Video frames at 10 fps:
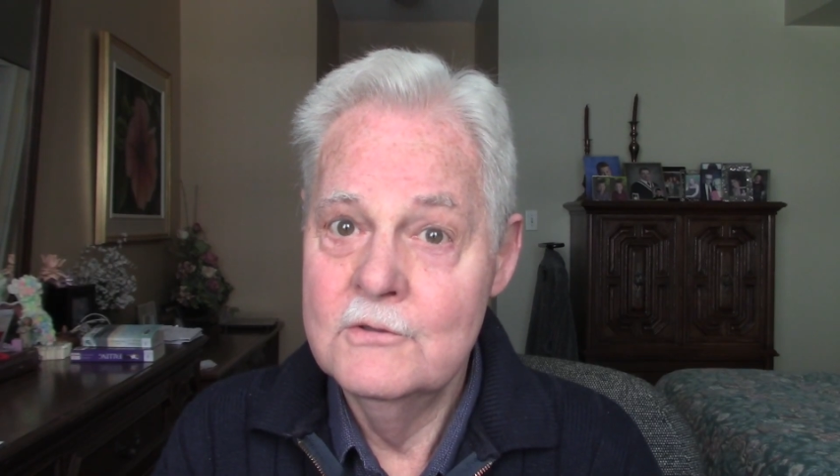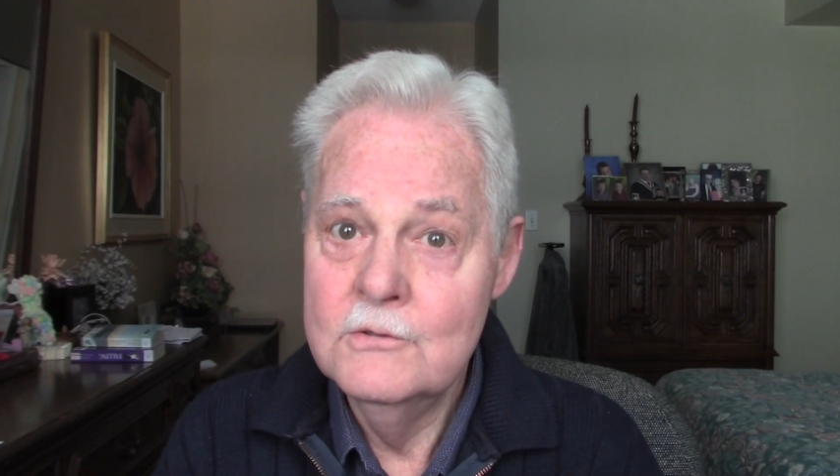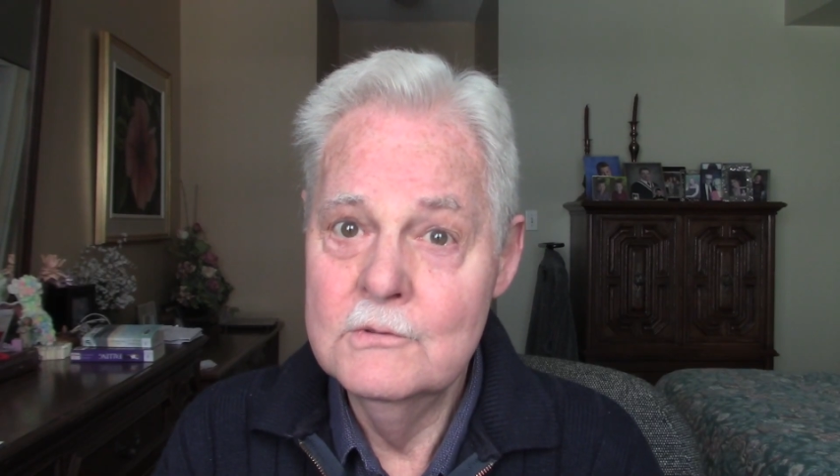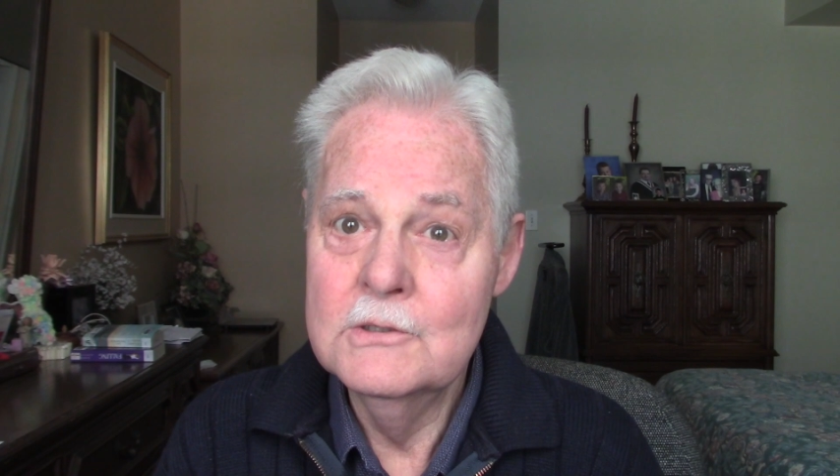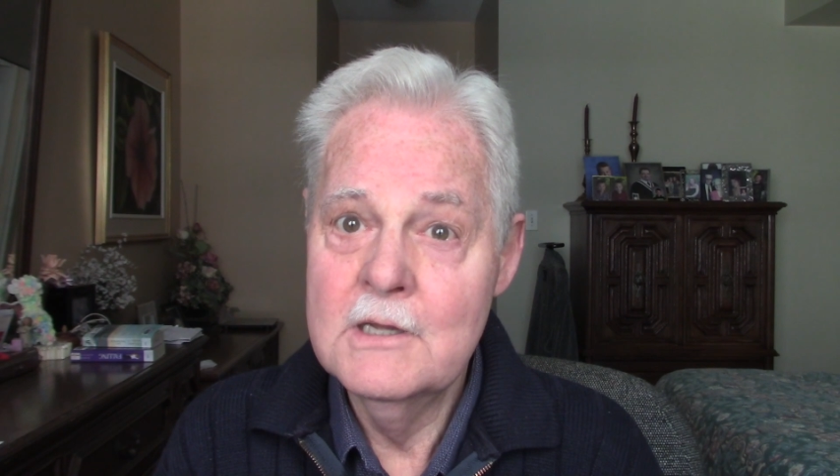
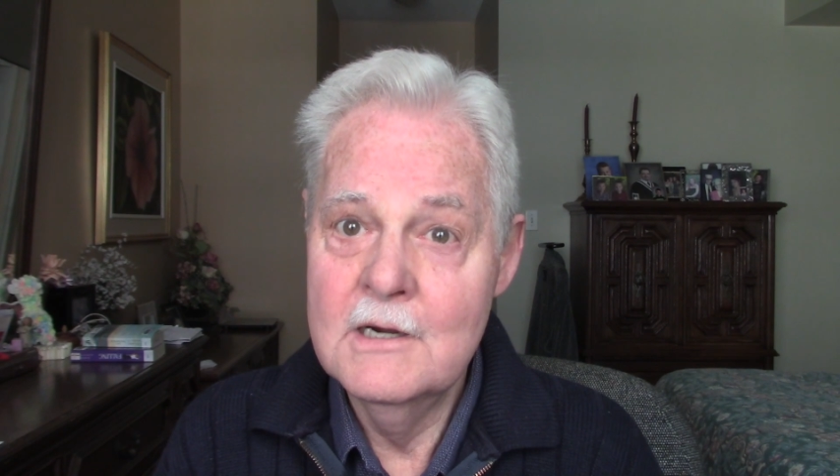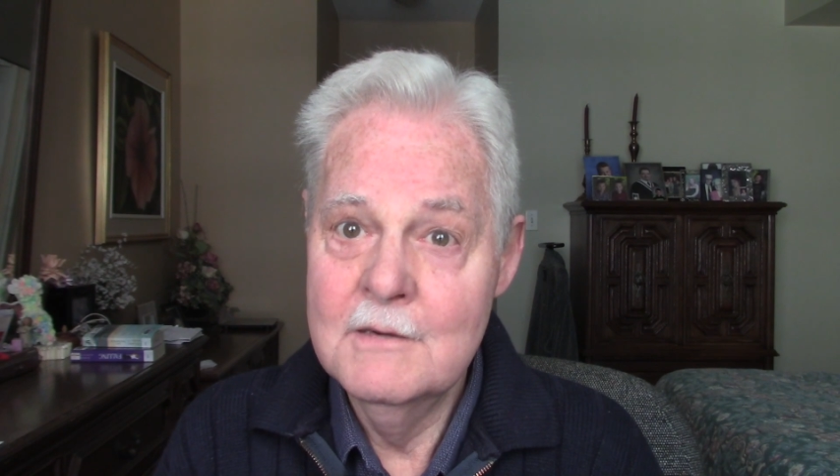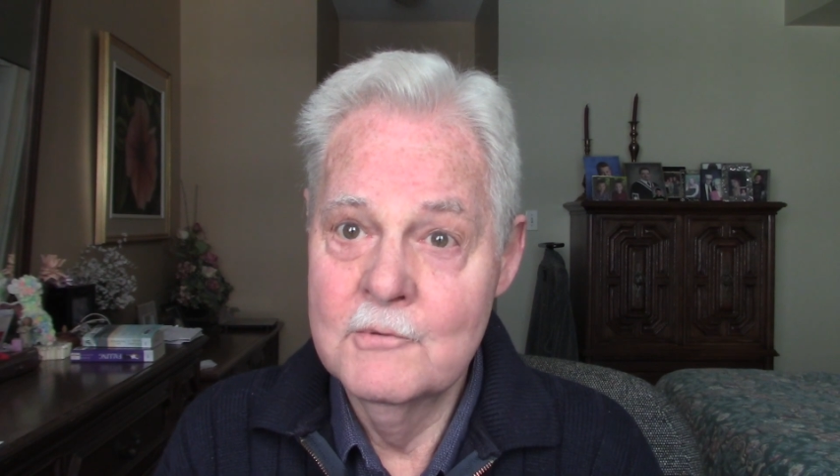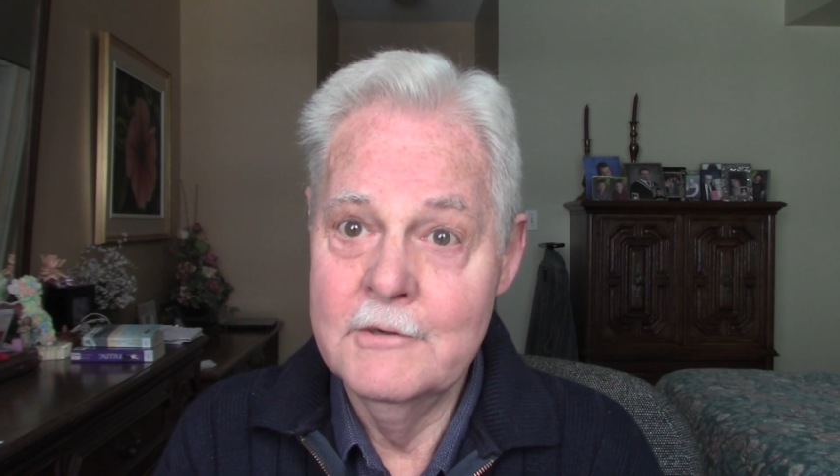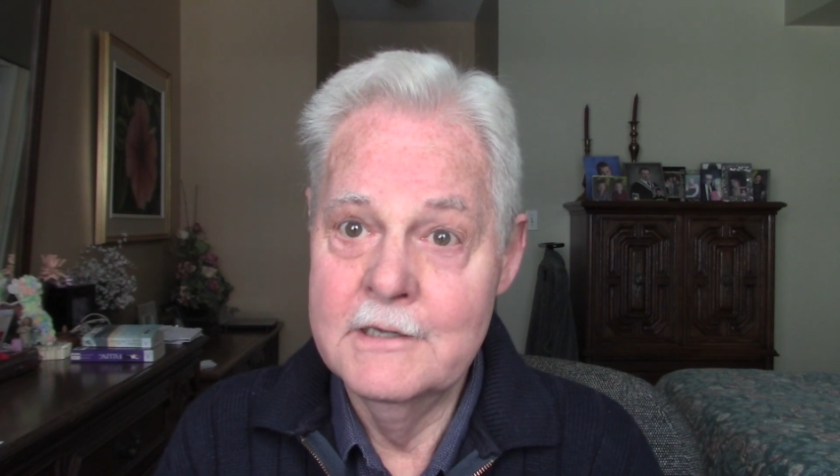dual
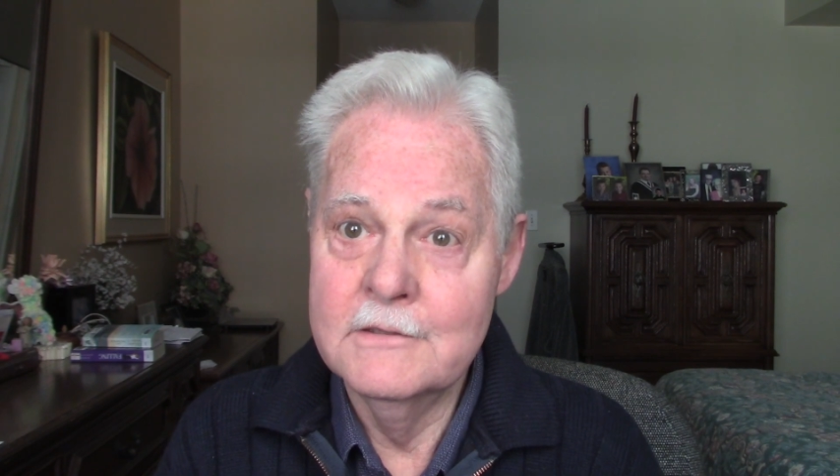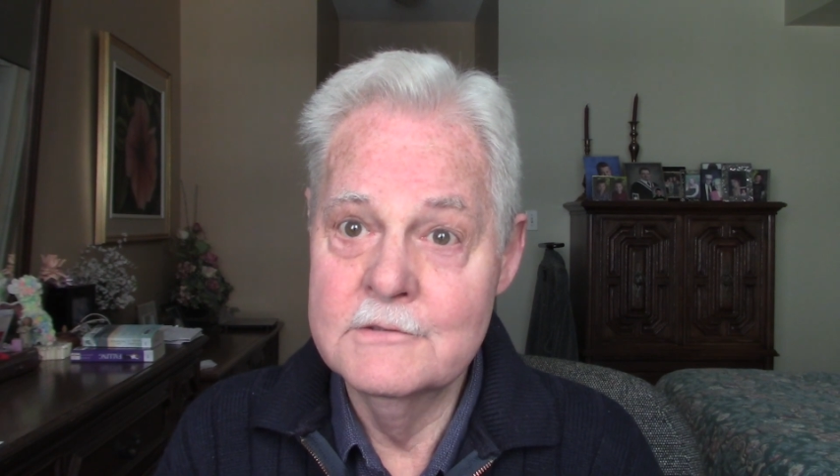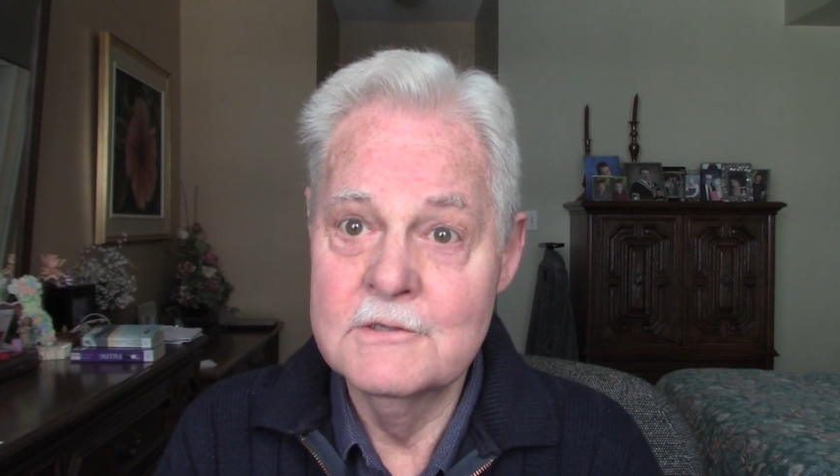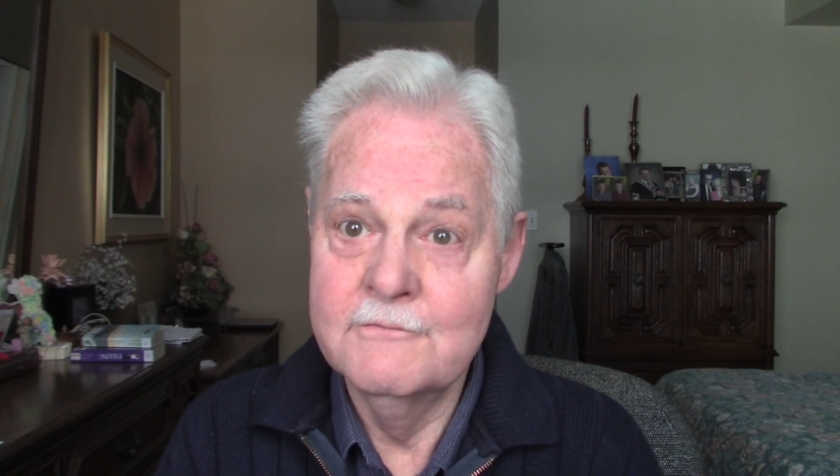carburetors